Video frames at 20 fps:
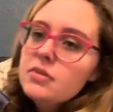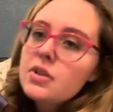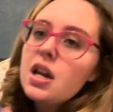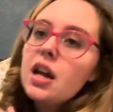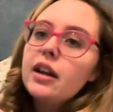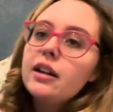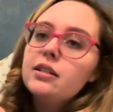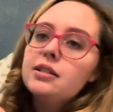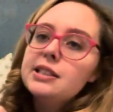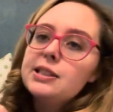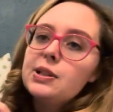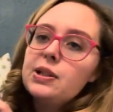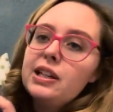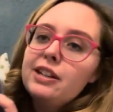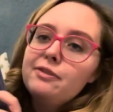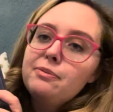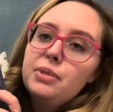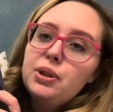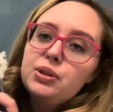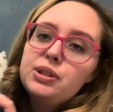I also
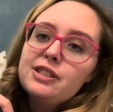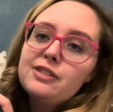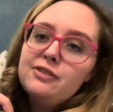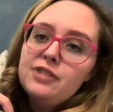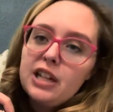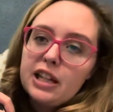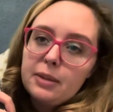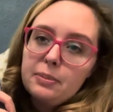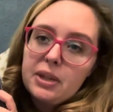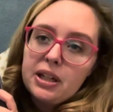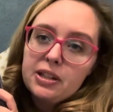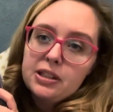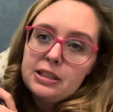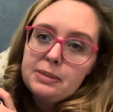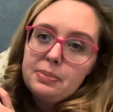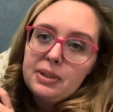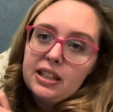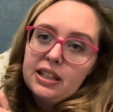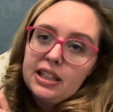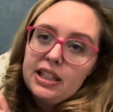have Muse of Nightmares
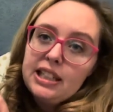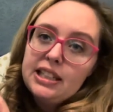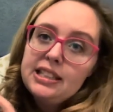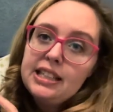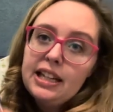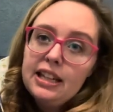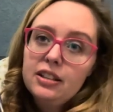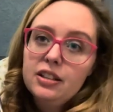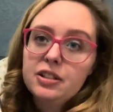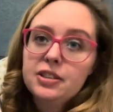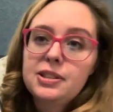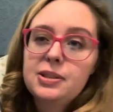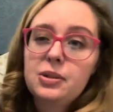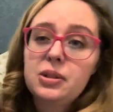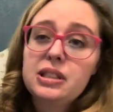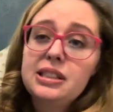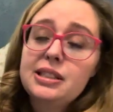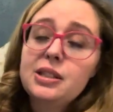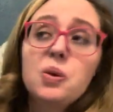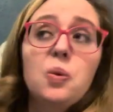by Laini Taylor. So
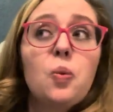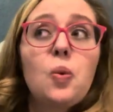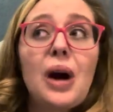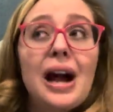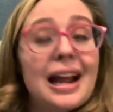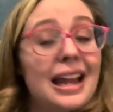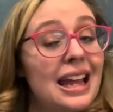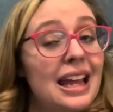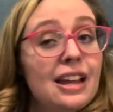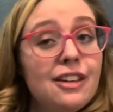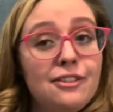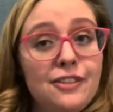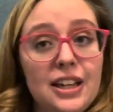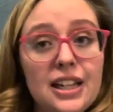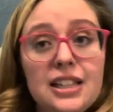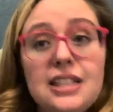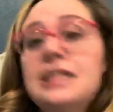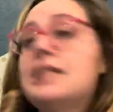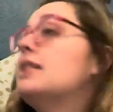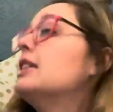this is a YA
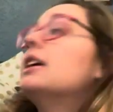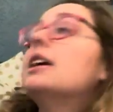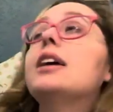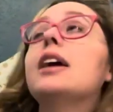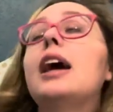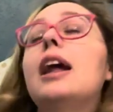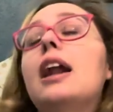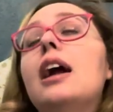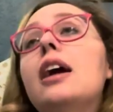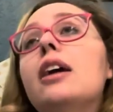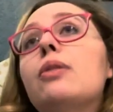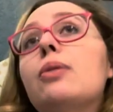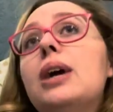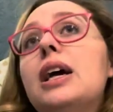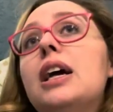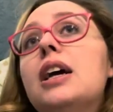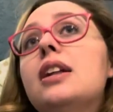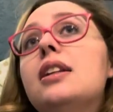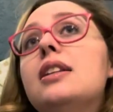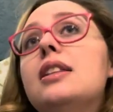fantasy and I
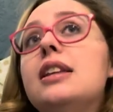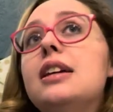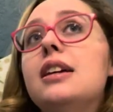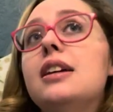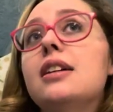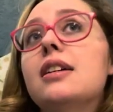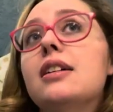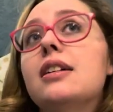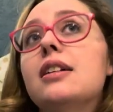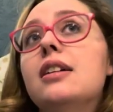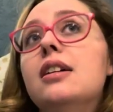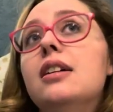read the